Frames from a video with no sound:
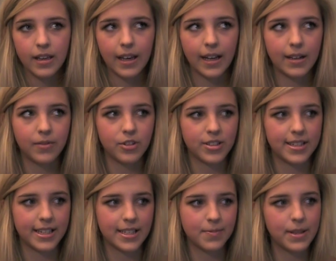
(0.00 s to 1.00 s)
kind of
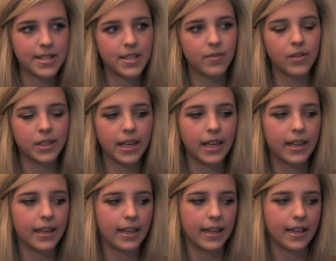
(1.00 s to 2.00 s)
just expensive
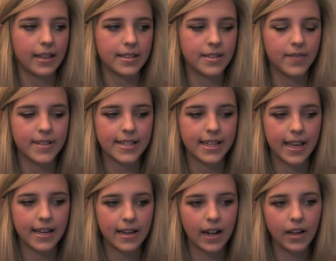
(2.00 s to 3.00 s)
looking and sophisticated.